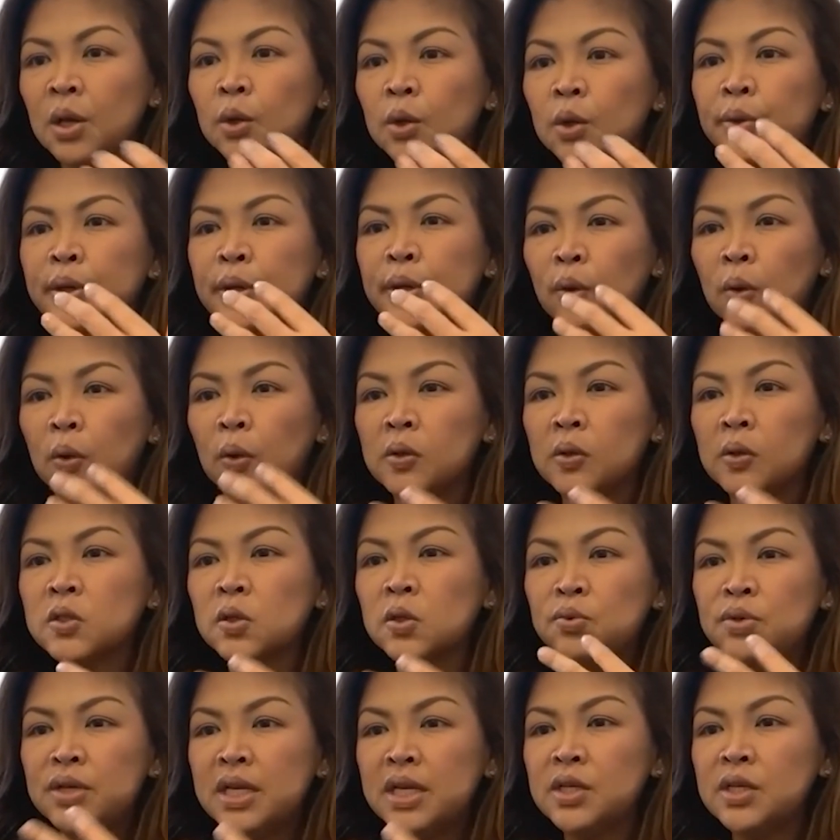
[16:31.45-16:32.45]
we also
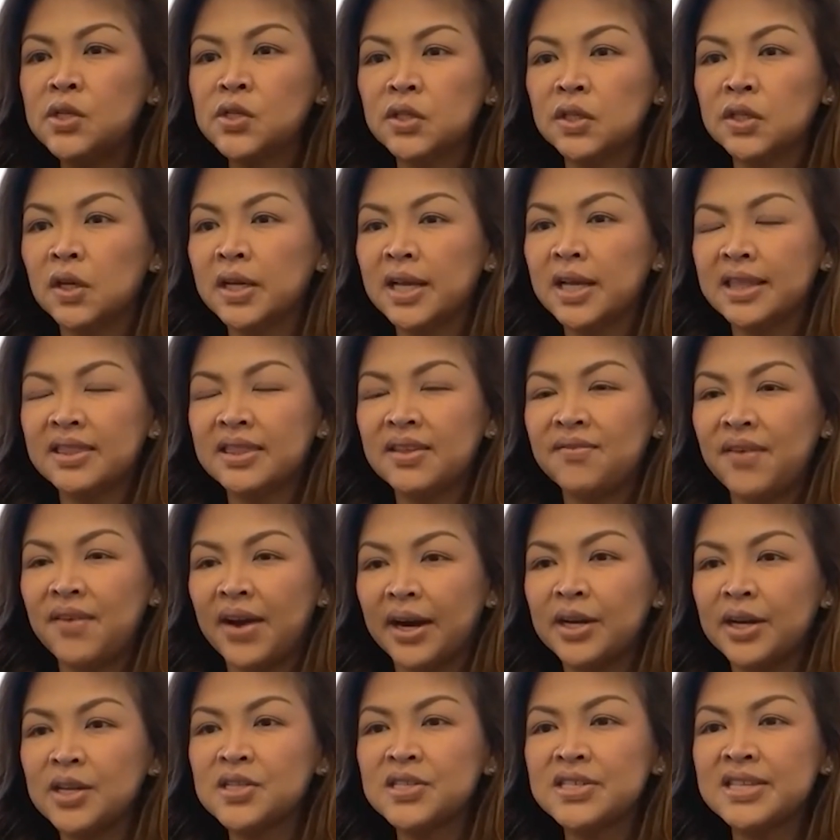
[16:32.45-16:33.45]
need to look at the
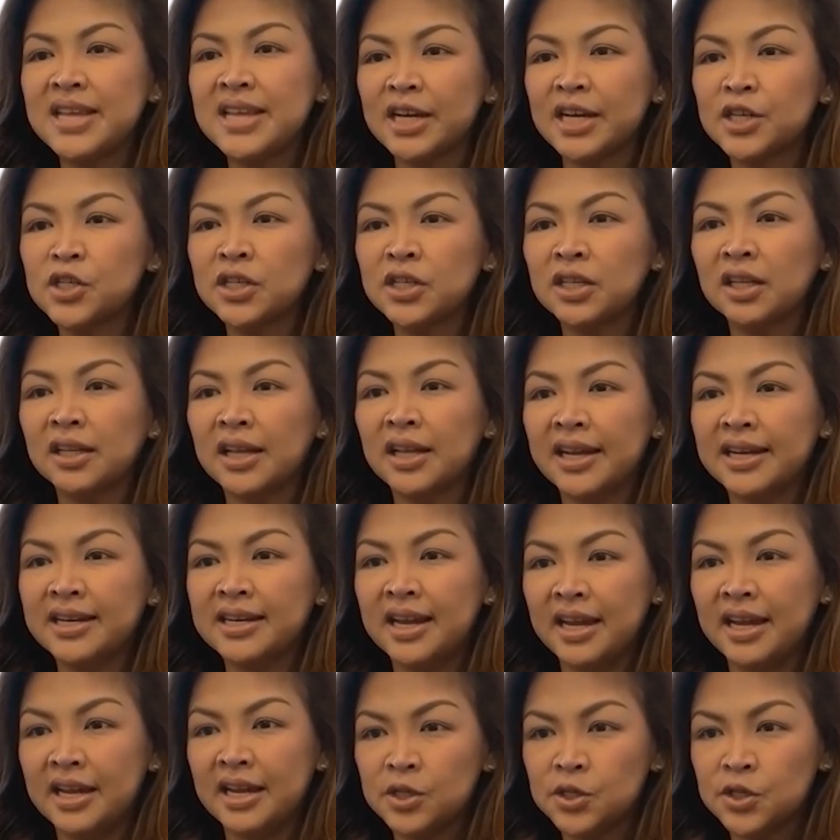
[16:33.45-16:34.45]
various national line
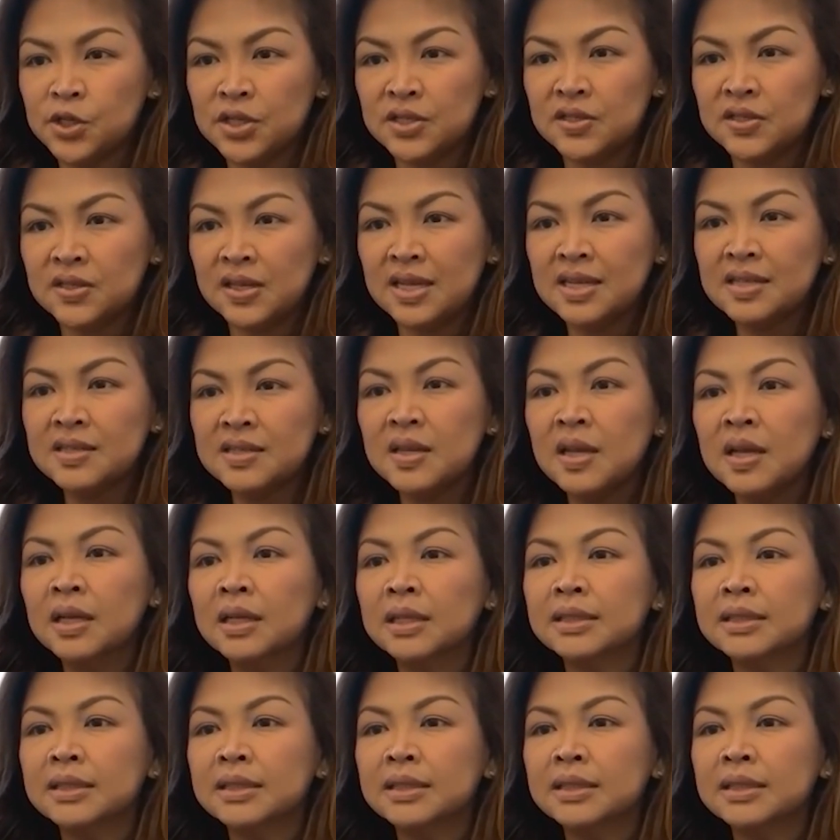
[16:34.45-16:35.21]
agencies